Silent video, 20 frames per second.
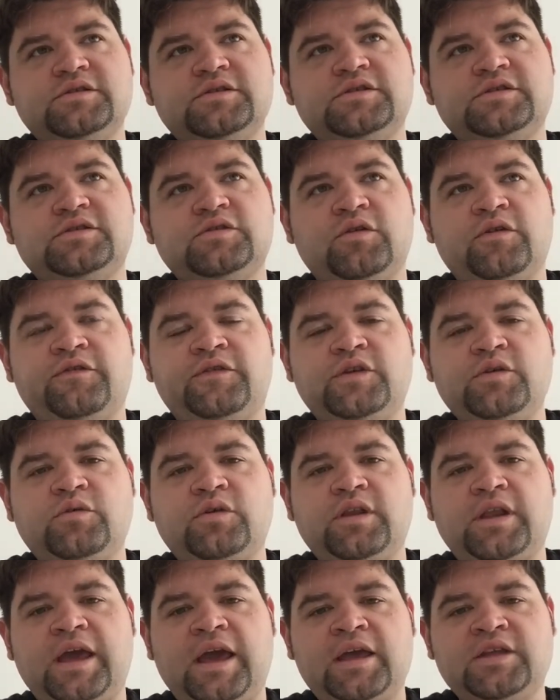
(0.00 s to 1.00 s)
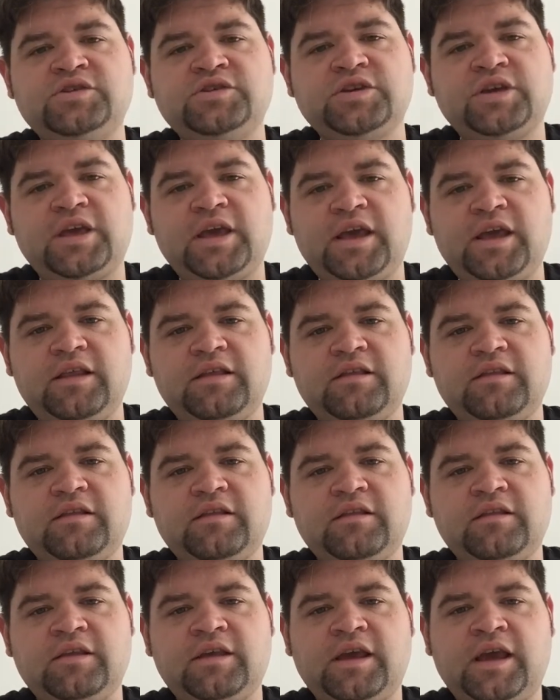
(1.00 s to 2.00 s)
So if you can educate
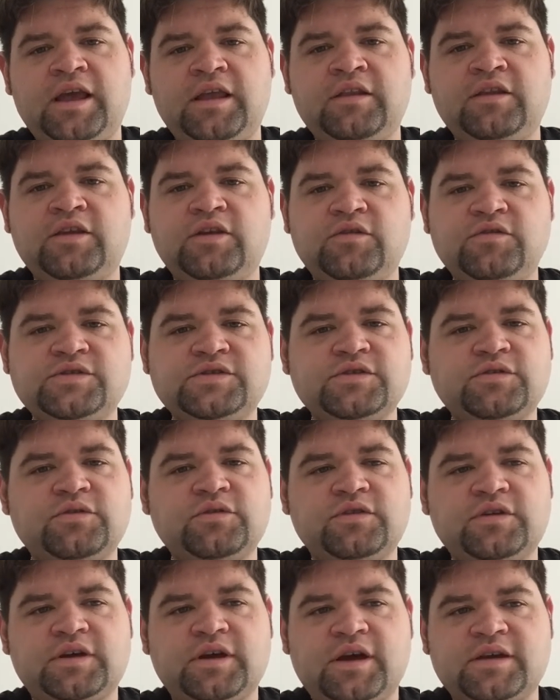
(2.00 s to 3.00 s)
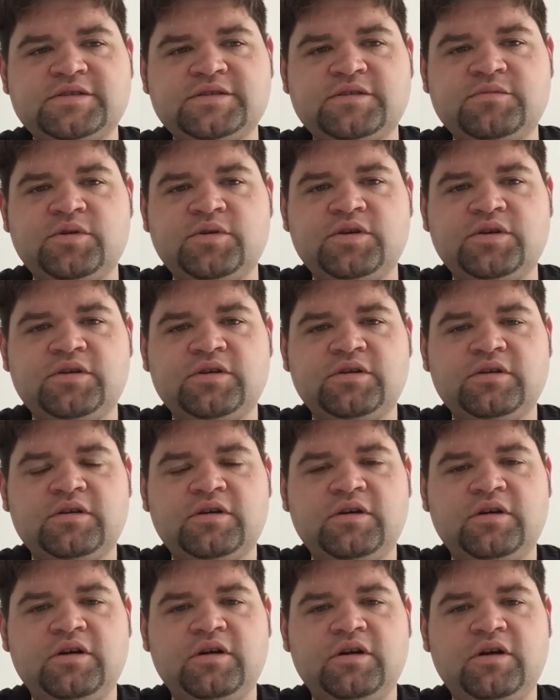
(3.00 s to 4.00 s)
the end user or the customer
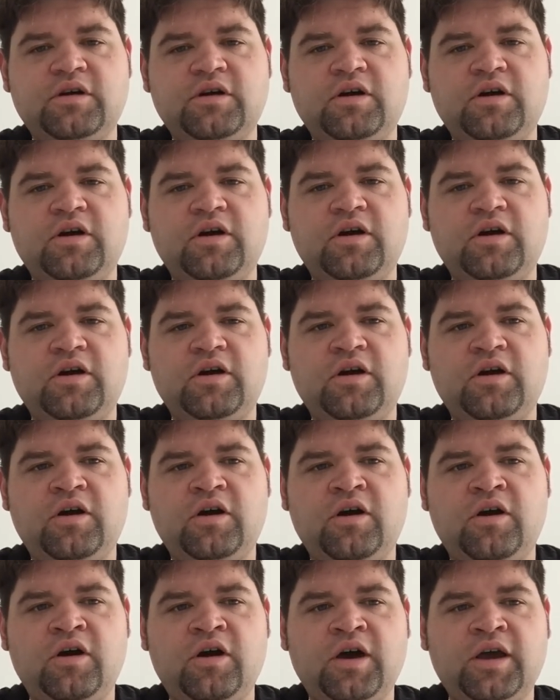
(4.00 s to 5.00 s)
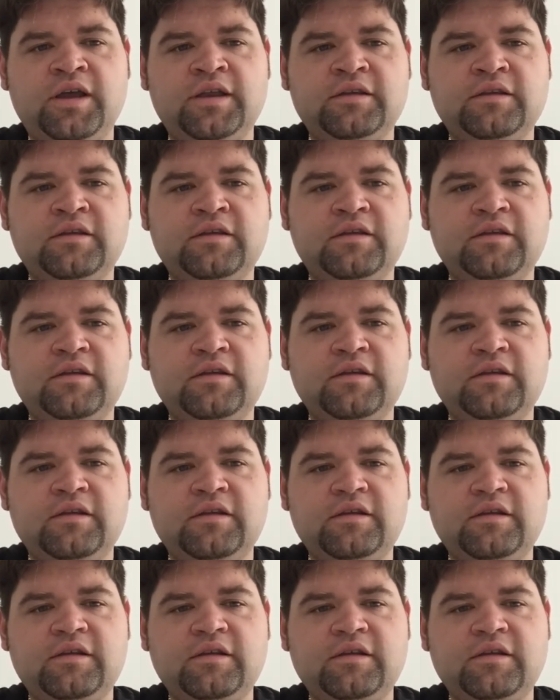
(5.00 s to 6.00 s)
on
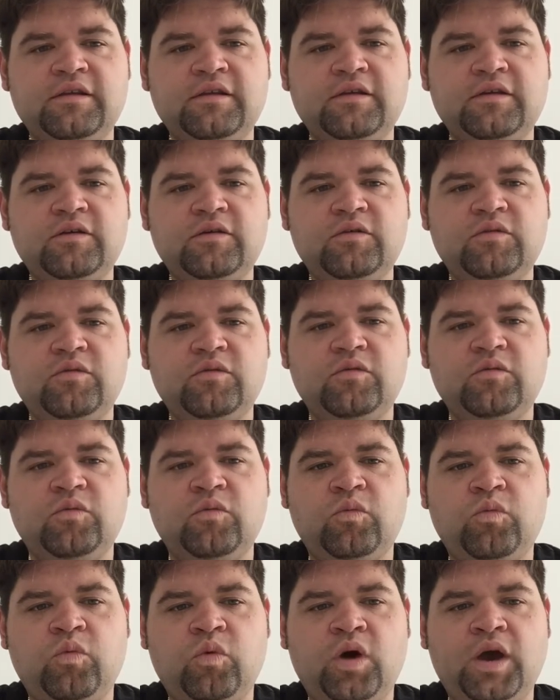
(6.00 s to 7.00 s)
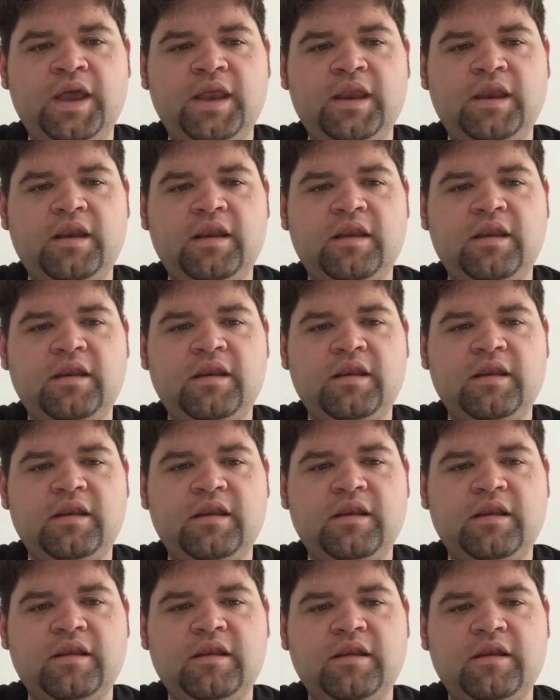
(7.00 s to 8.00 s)
what
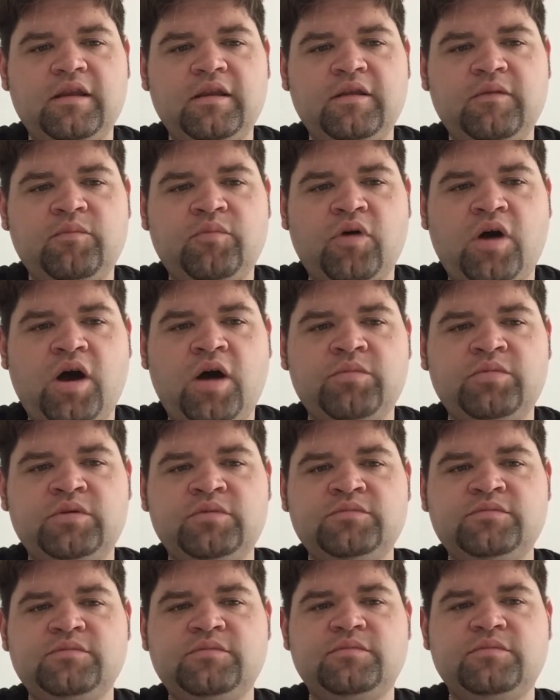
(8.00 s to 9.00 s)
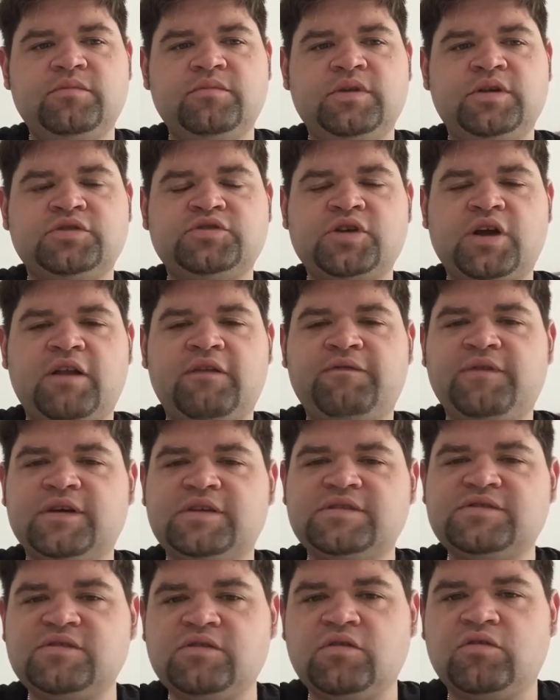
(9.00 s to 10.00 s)
problem they're trying to
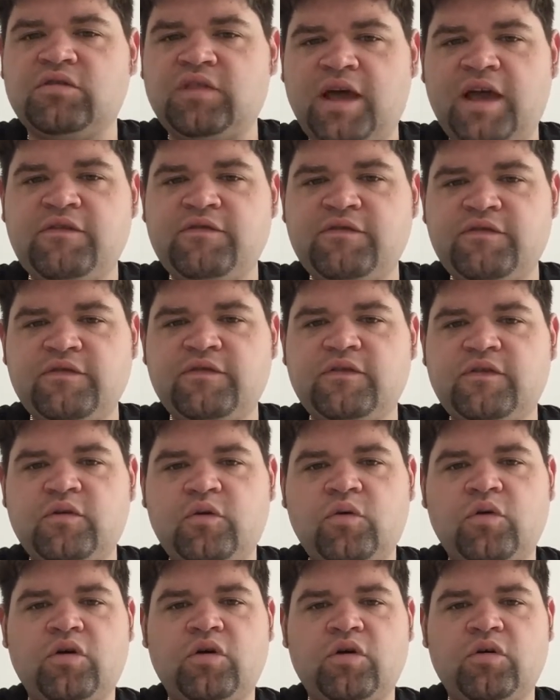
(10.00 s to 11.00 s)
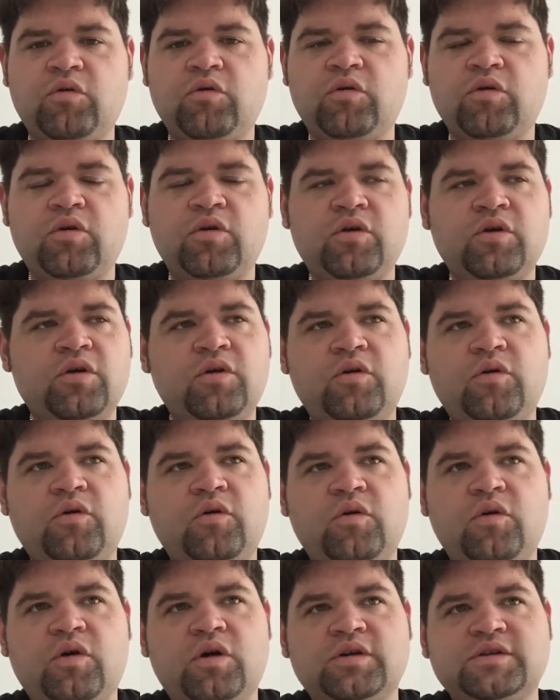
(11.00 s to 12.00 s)
fix in their life, or
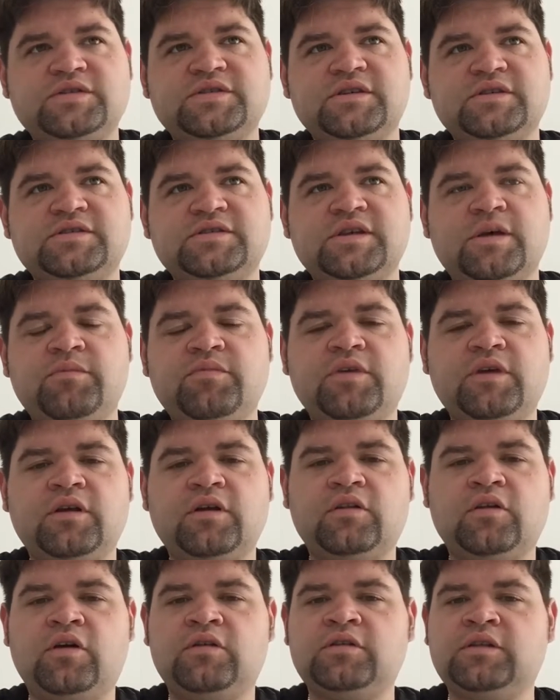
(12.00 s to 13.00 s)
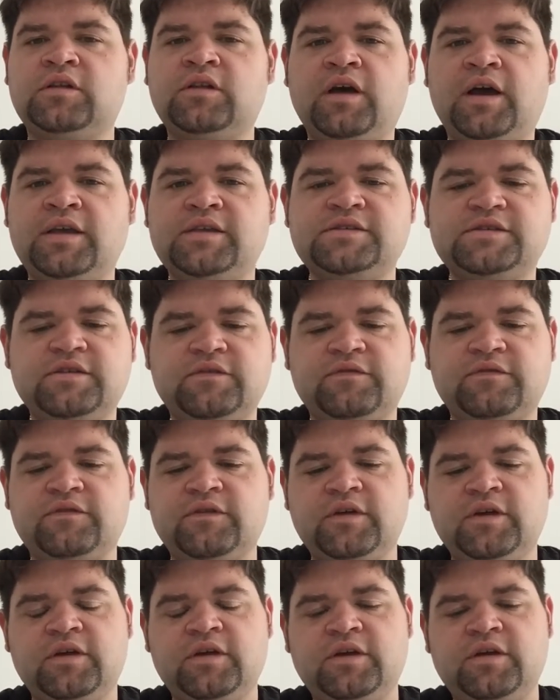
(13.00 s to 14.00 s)
something along the lines of
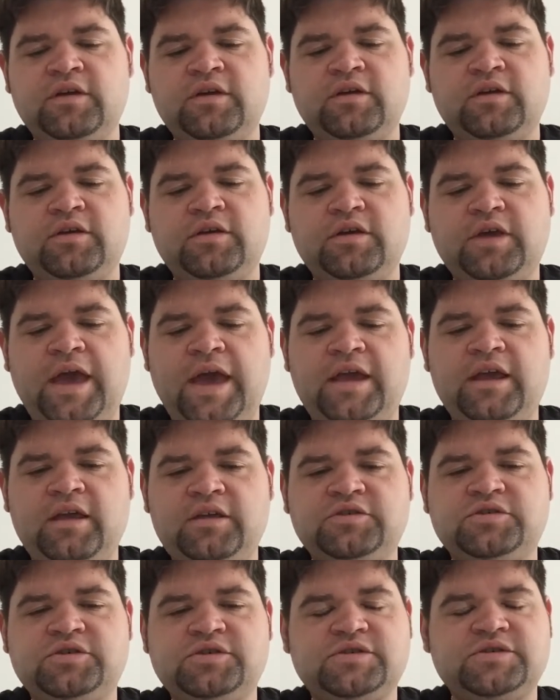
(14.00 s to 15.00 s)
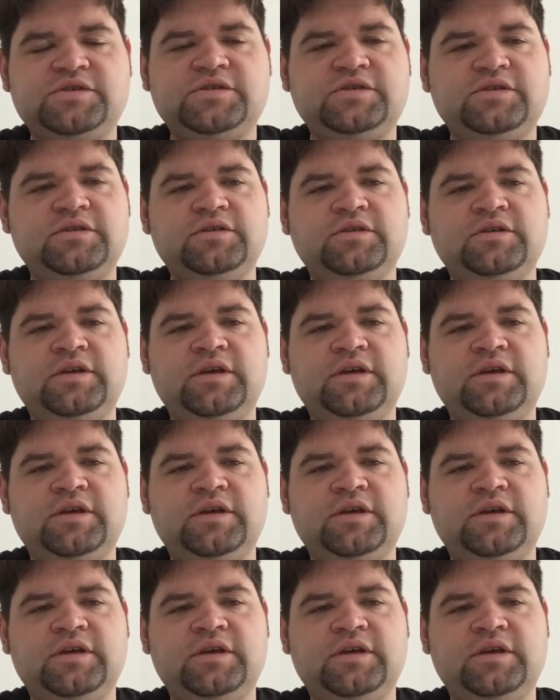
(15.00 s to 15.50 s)
just